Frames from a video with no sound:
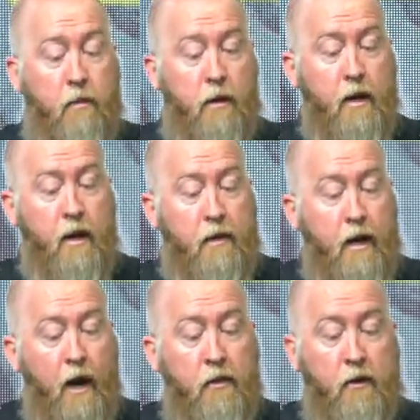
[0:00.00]
up
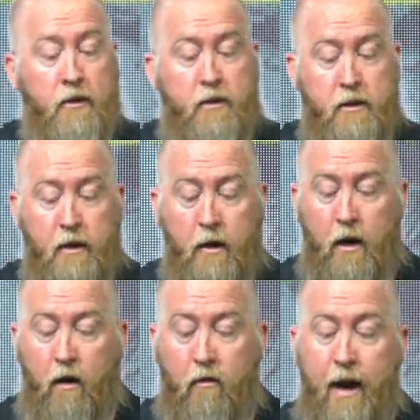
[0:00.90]
the others
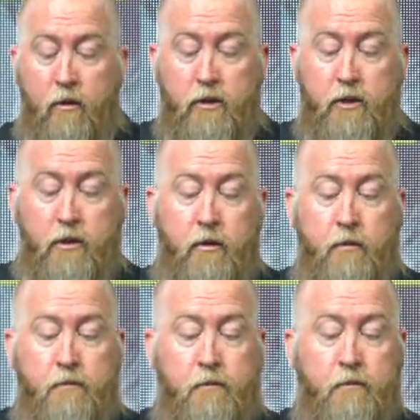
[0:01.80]
around
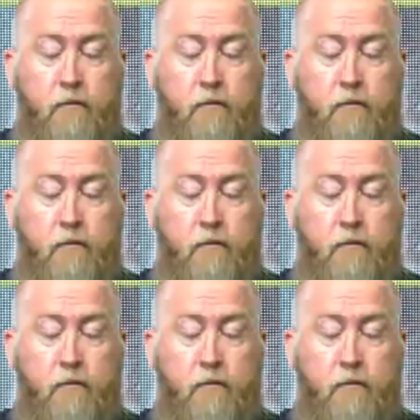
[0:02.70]
you.